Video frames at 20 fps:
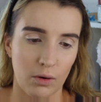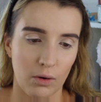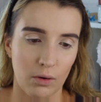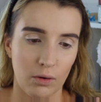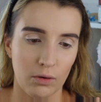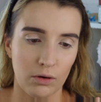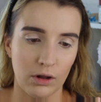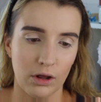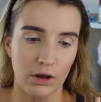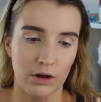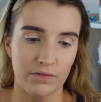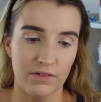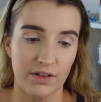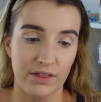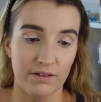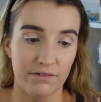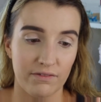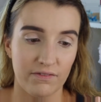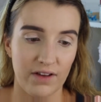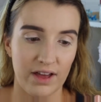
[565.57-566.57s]
all over
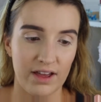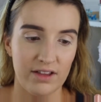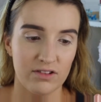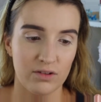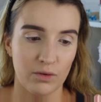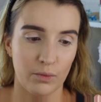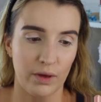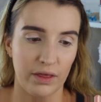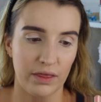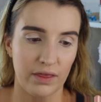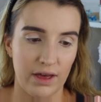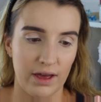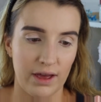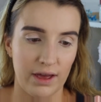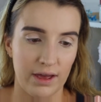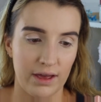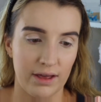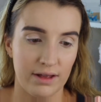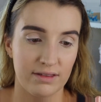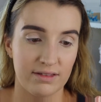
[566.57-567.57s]
the face with
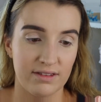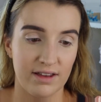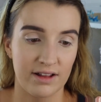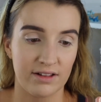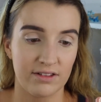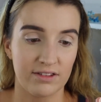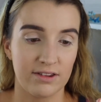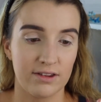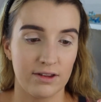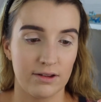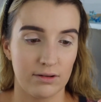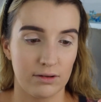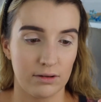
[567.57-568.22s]
a dense